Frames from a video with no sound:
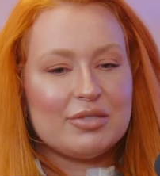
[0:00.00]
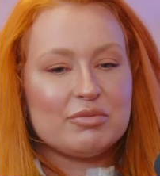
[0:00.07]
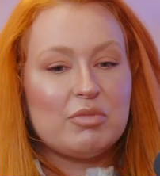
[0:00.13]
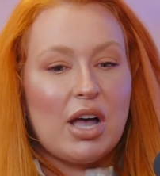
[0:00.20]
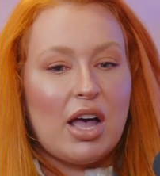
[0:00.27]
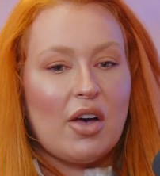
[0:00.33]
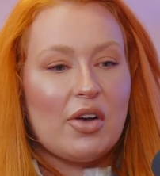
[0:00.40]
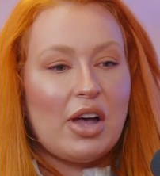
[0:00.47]

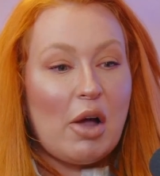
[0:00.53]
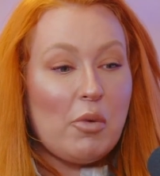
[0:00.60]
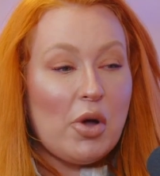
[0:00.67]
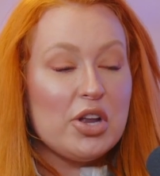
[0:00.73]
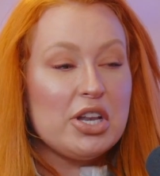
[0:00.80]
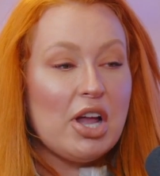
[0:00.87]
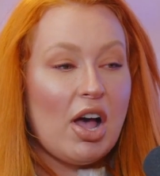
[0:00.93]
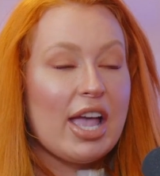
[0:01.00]
Well, I
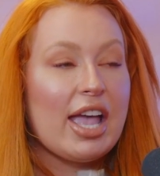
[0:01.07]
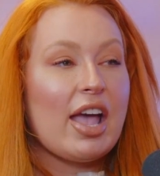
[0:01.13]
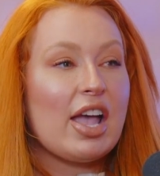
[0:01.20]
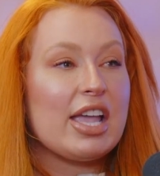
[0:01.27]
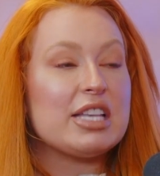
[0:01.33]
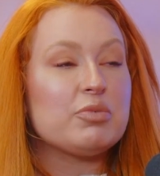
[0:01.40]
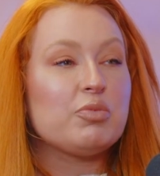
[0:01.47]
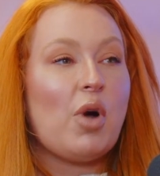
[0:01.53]
won't lie.
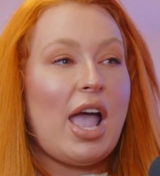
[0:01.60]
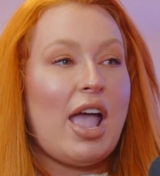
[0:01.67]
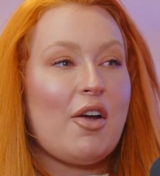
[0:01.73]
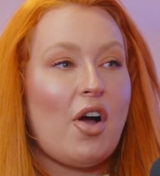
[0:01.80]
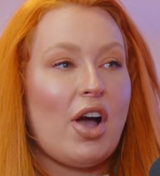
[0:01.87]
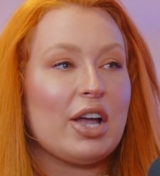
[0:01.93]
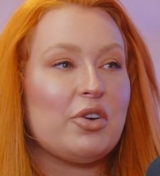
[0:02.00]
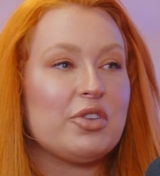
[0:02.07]
It's
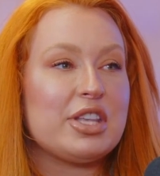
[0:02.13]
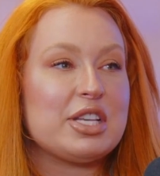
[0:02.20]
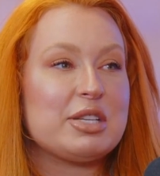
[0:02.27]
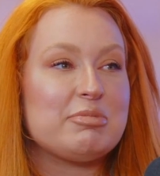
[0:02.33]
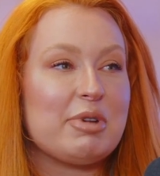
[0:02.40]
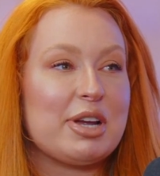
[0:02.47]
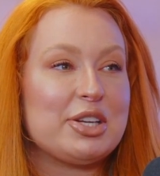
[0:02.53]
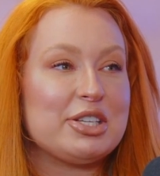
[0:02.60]
where I got the
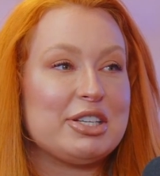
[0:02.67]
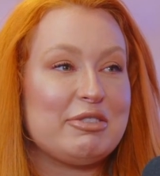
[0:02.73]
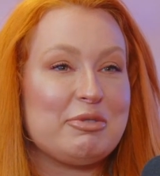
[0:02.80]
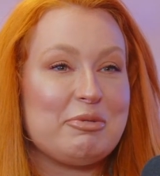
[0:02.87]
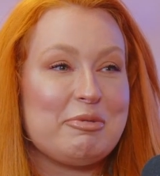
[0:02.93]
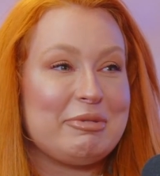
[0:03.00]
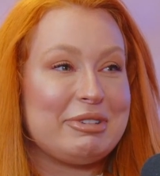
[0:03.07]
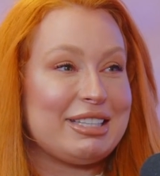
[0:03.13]
inspiration to have
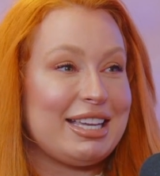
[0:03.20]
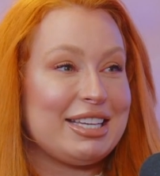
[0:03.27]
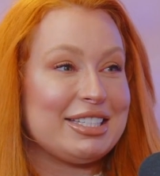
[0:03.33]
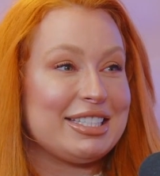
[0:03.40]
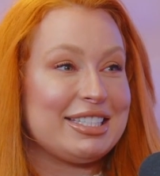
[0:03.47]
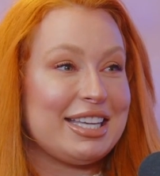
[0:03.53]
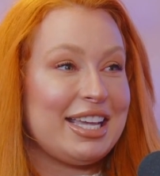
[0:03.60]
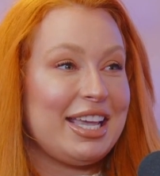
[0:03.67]
an all-women's
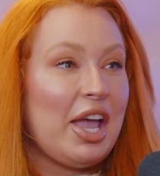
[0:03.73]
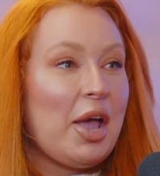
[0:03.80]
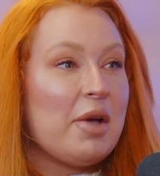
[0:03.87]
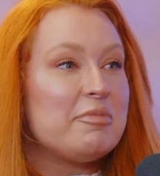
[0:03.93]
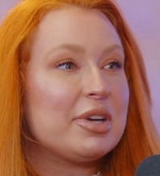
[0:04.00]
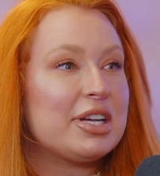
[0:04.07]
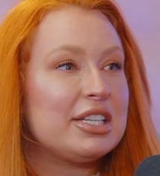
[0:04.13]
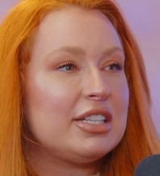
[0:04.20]
agency
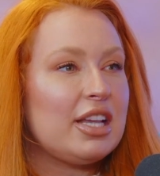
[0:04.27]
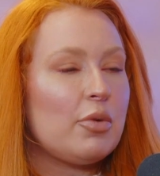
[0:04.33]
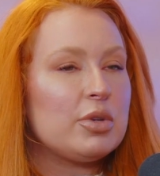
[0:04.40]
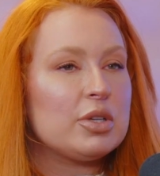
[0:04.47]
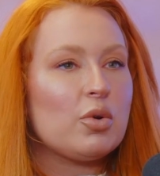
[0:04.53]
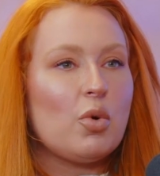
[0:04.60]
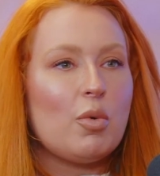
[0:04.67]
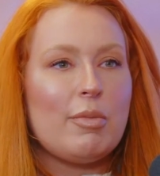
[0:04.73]
because it
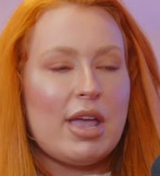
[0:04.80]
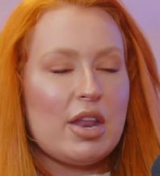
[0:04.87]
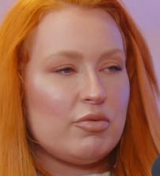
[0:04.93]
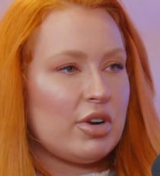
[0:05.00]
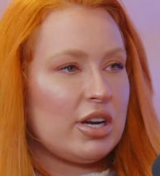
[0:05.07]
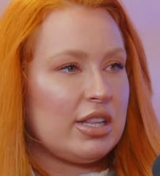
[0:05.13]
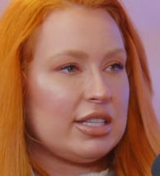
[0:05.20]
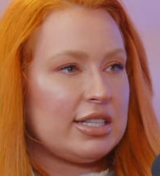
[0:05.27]
was all
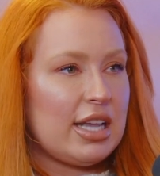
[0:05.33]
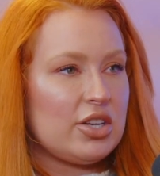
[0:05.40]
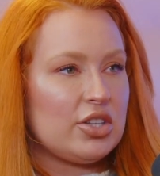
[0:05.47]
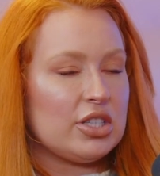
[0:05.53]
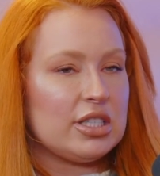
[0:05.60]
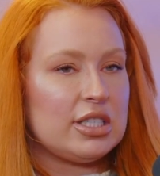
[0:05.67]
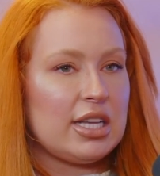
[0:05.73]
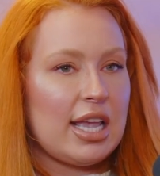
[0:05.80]
men running this
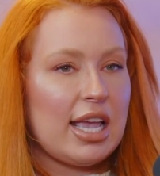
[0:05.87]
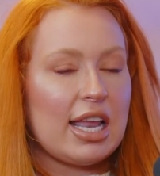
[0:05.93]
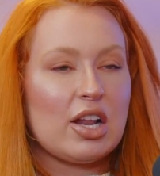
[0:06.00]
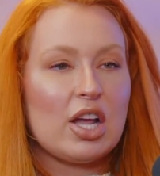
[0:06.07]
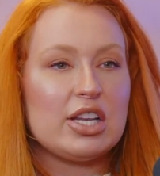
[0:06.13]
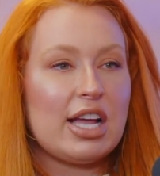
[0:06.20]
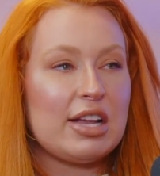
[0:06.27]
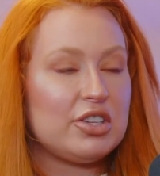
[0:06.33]
agency. And
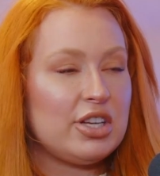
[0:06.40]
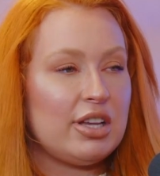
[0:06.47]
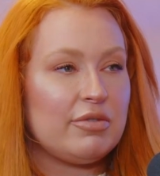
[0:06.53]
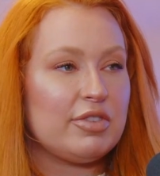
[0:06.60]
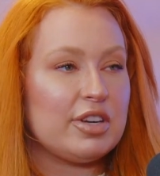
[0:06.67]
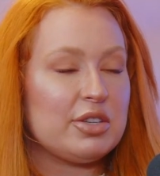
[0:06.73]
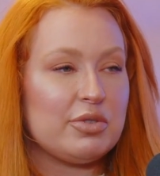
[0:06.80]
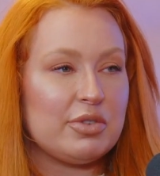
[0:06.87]
I actually
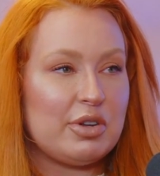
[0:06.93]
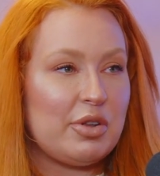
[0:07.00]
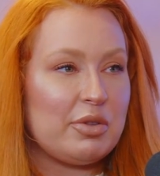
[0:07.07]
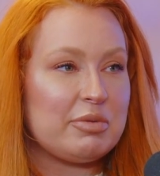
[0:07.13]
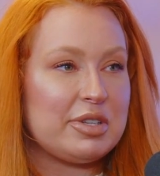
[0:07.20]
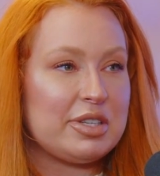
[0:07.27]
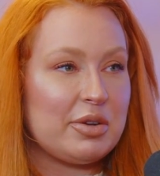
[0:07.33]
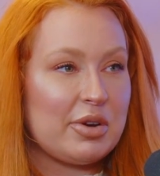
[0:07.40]
am friends with a lot of
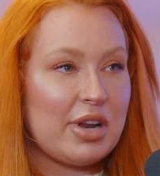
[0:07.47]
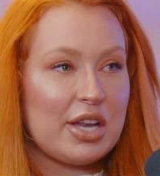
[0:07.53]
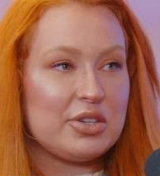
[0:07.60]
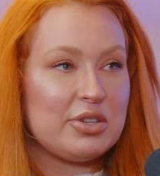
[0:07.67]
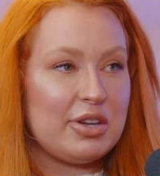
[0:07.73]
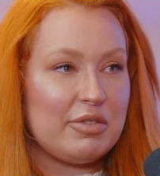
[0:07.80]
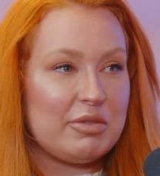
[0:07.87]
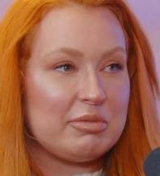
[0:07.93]
them still and I
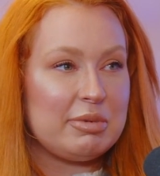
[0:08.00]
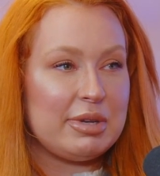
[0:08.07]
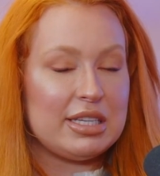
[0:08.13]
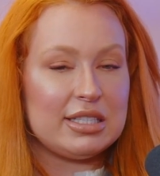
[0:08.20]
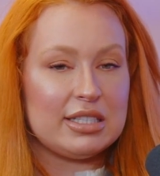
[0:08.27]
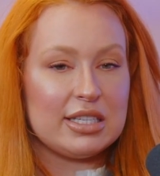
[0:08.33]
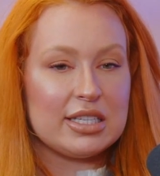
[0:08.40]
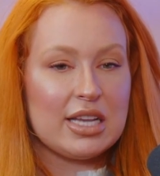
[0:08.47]
do love them to
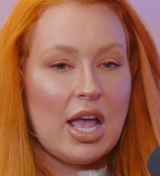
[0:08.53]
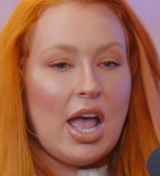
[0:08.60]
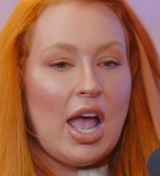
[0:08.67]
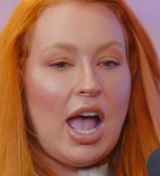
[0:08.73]
pieces.